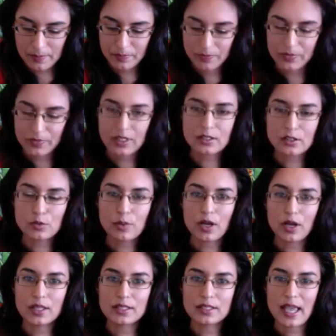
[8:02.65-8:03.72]
These little
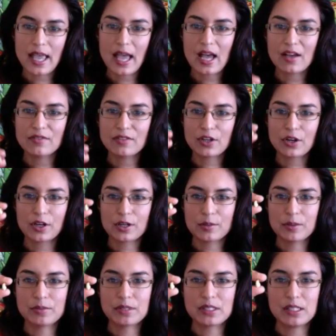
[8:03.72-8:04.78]
pods have the
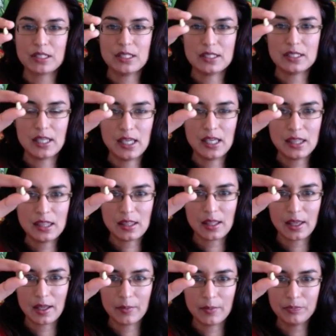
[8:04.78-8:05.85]
cardamom seeds in
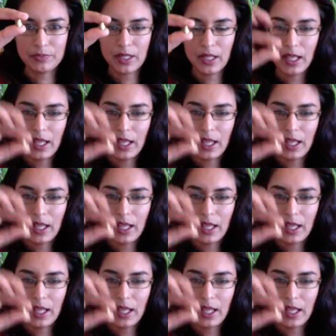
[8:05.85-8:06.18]
them.